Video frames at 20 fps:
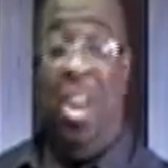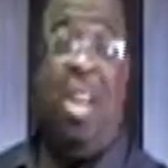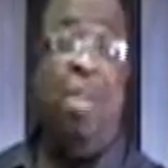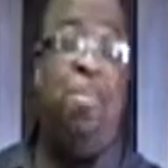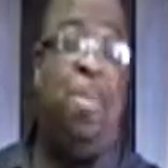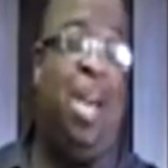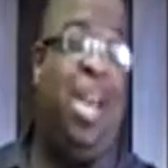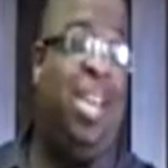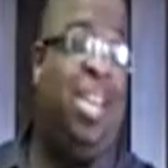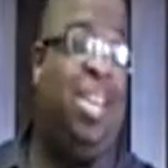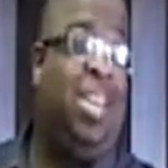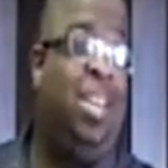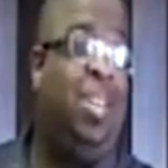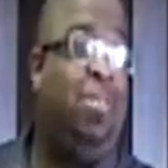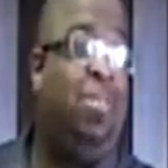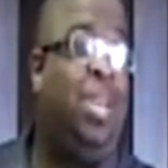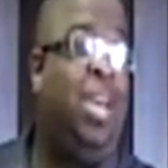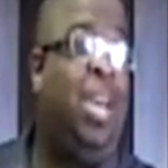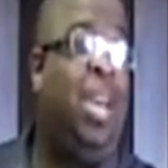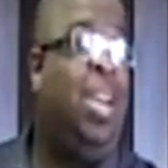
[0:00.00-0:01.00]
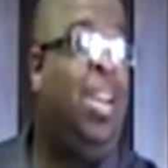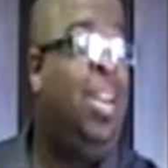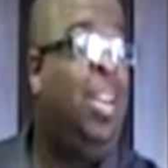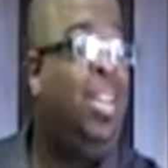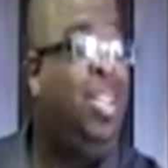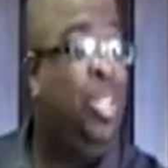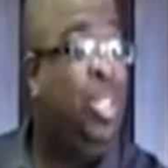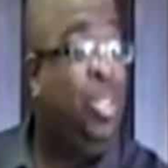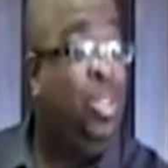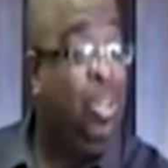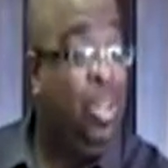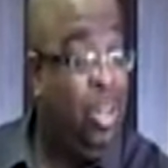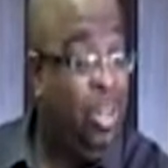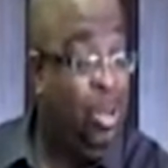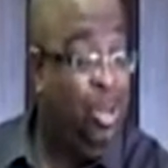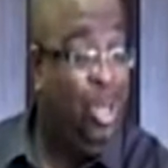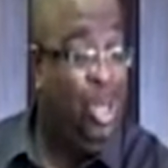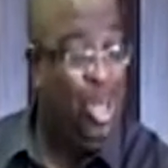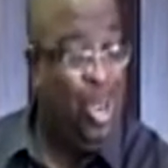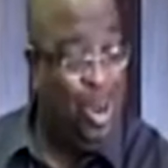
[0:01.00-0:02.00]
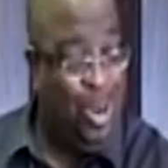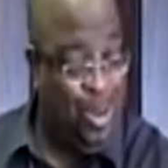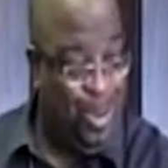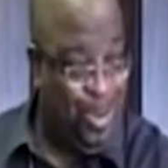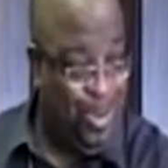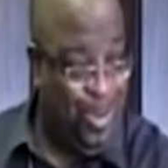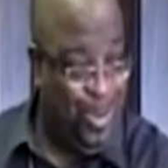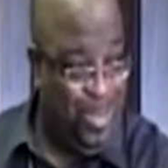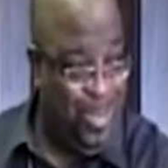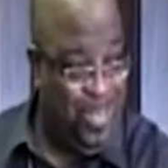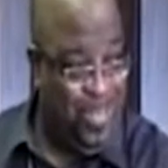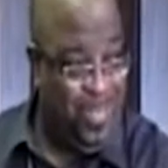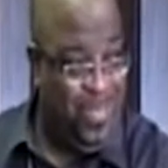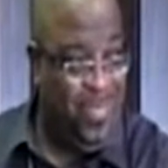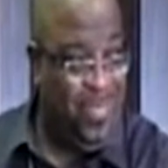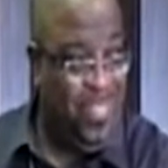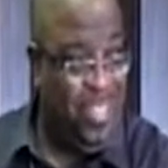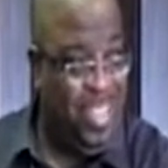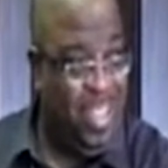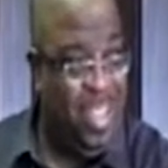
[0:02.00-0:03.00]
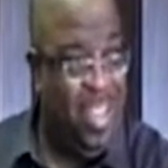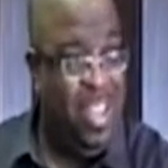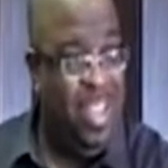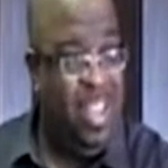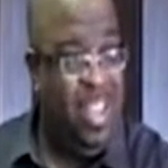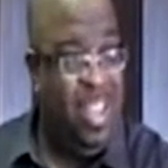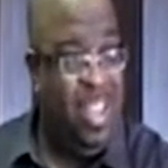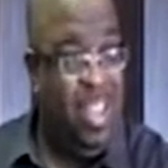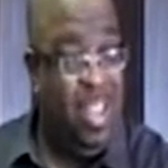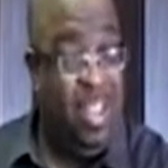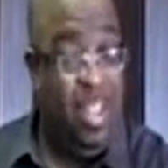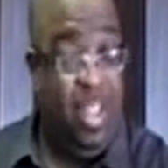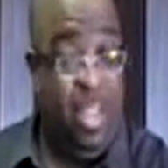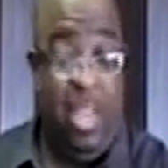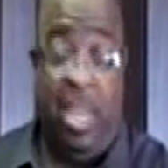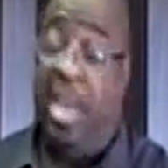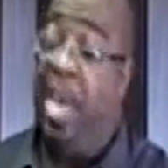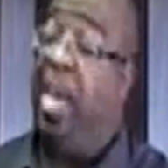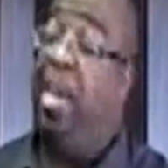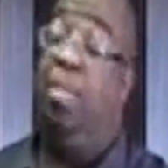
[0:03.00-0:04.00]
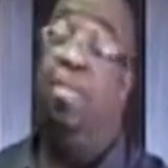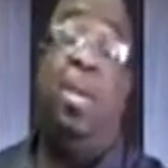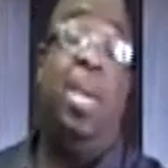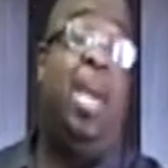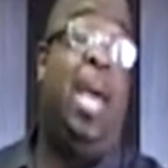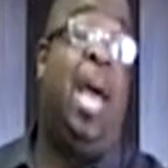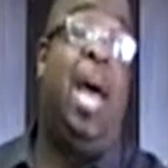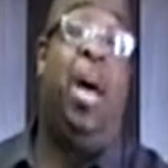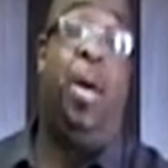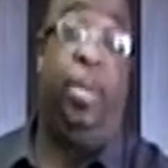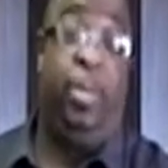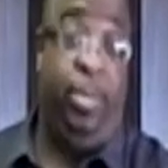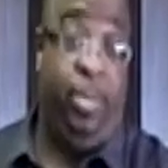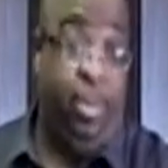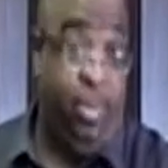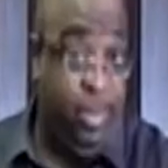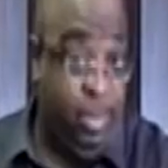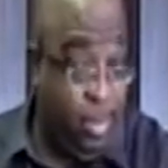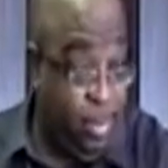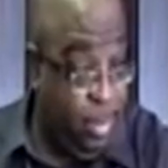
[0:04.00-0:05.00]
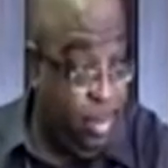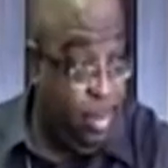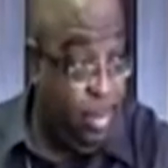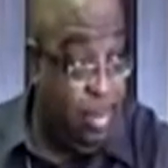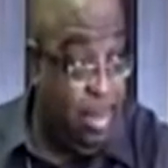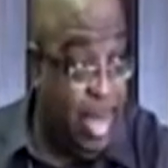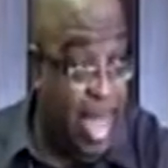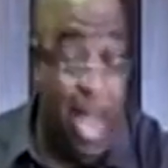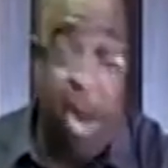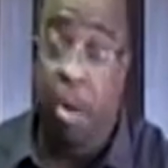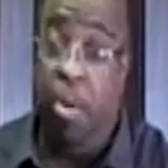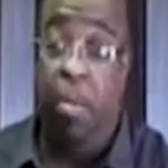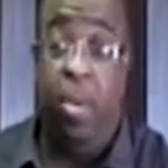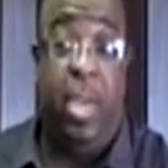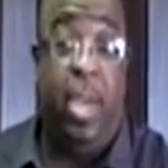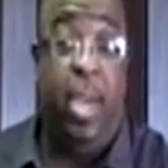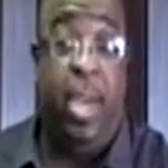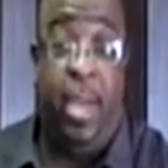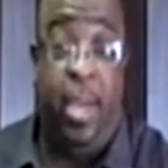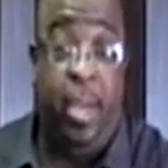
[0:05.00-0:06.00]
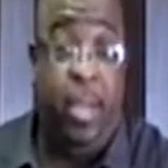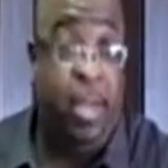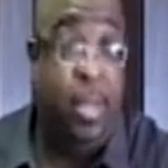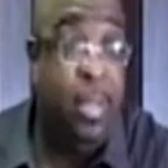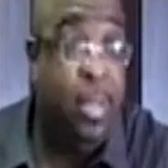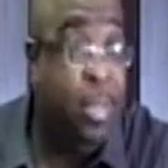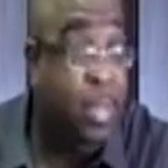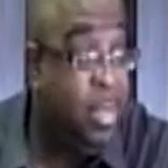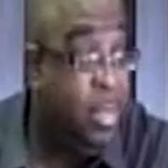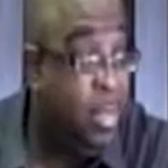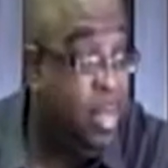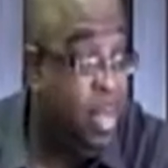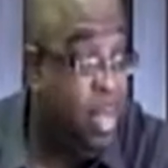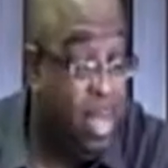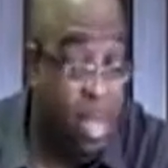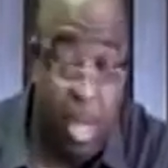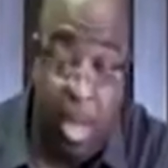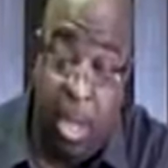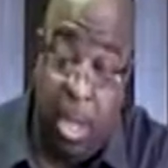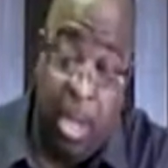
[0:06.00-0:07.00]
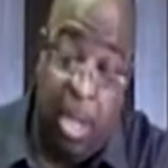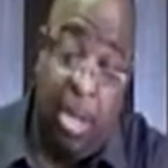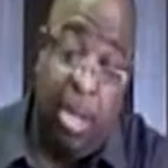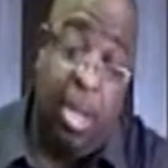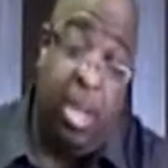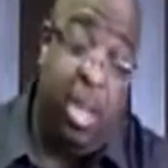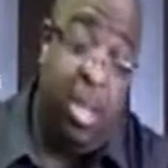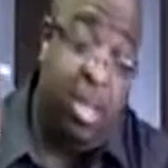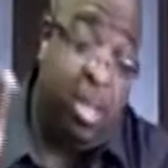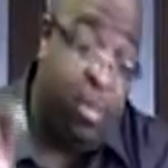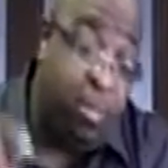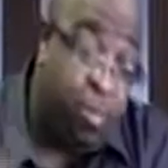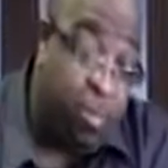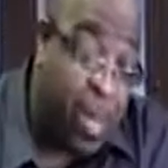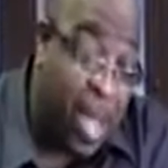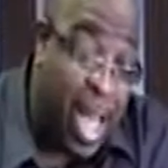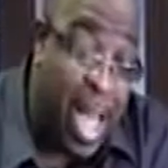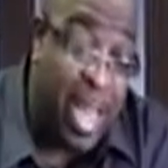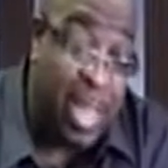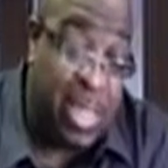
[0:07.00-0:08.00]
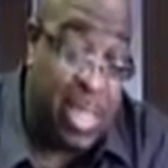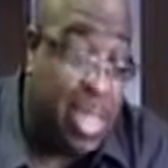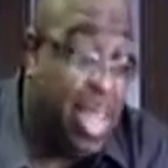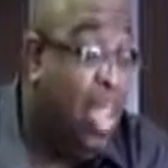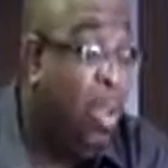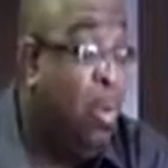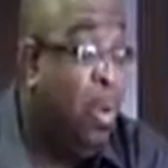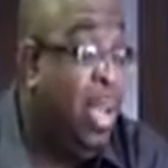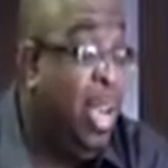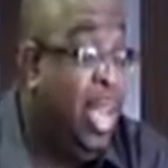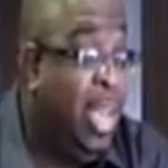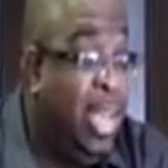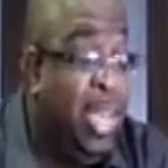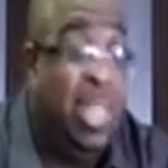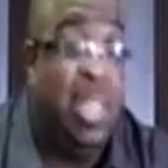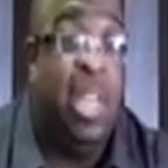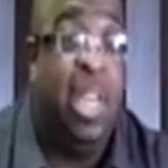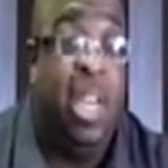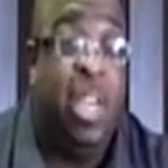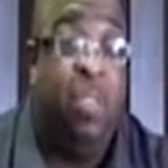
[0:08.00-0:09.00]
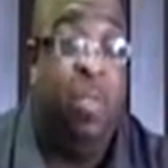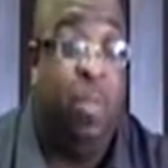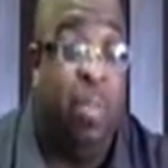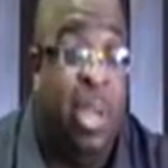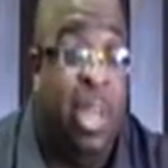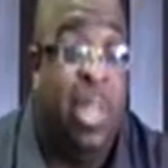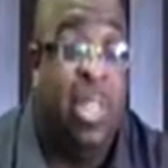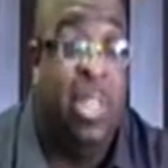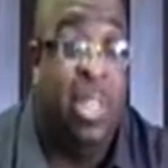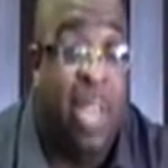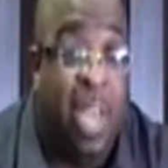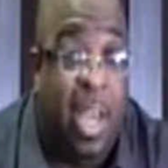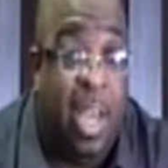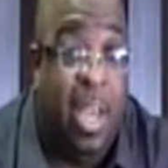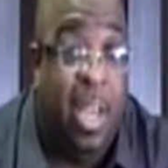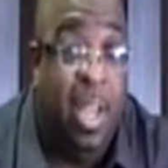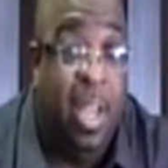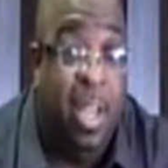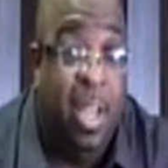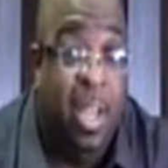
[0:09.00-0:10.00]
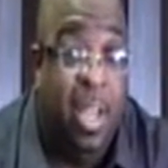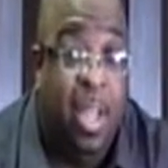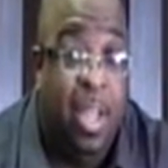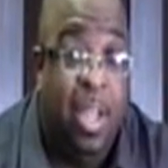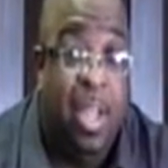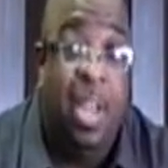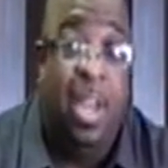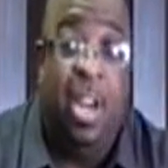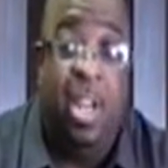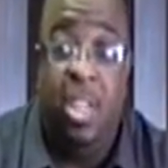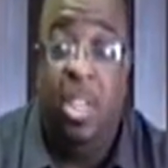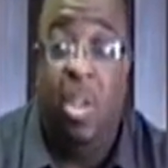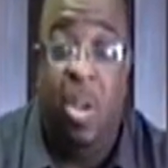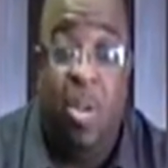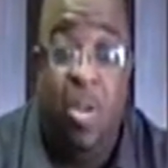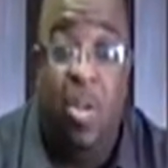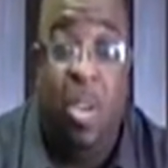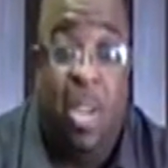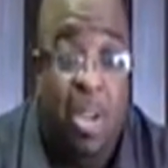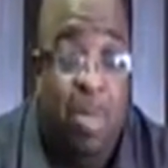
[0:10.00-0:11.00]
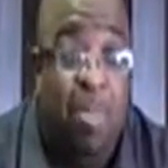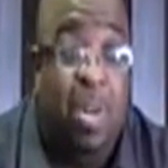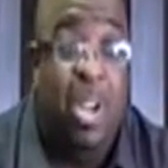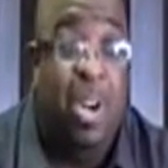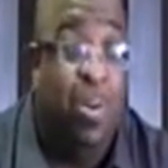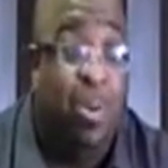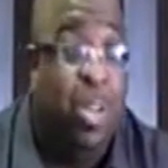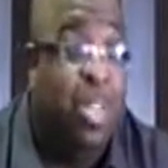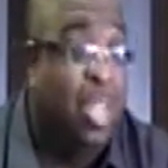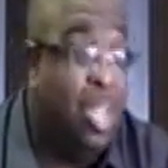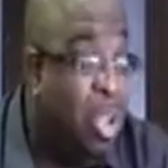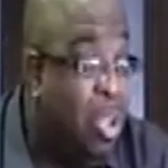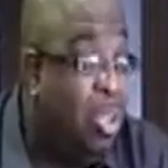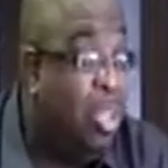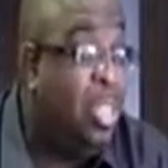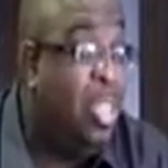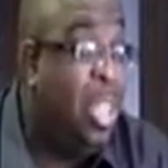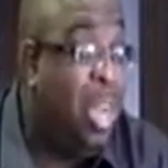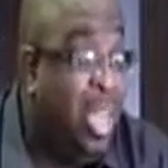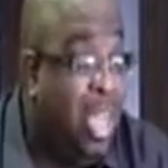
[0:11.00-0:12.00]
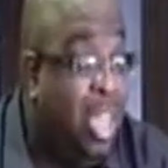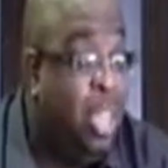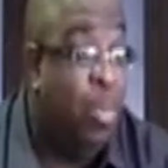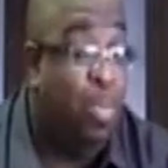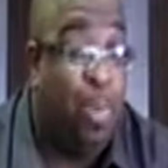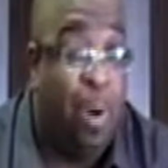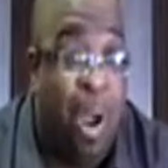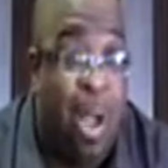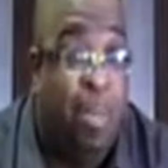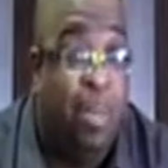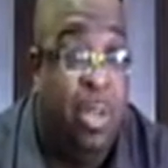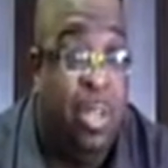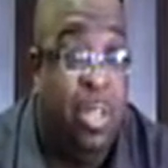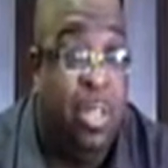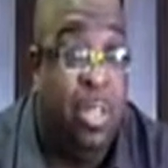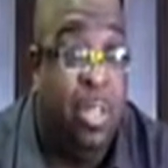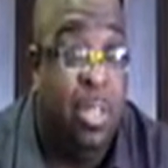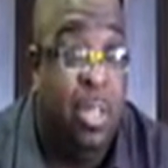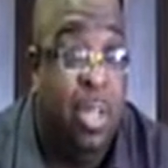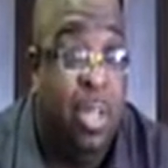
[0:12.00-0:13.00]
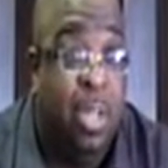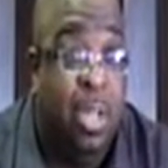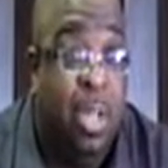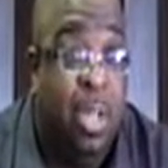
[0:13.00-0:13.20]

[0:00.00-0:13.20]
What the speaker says: Well, they might kick me out of their little circle. Kick me out. I don't care. Because if I say what he says for me to say, and it's going to give me the results that he's promised,